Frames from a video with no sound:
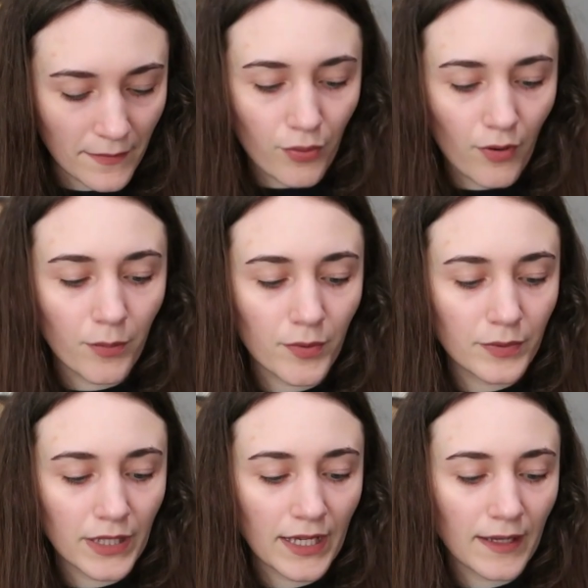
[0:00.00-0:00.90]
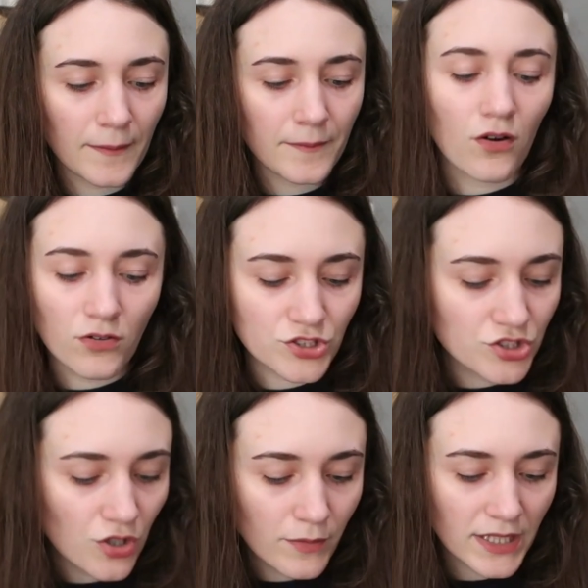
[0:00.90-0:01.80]
Probably, oh,
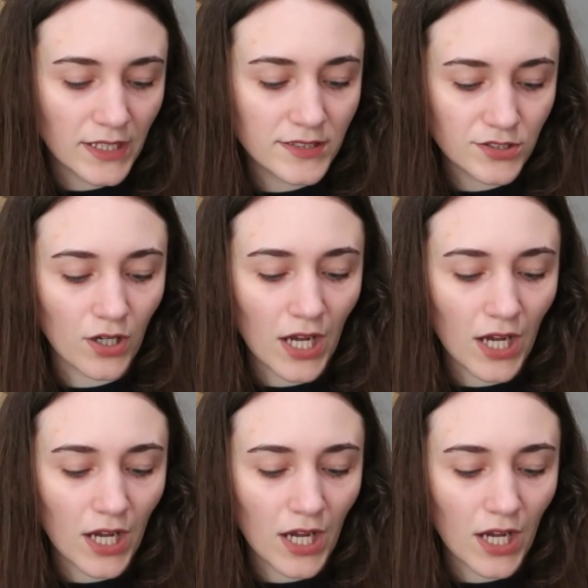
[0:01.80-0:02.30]
so many years ago.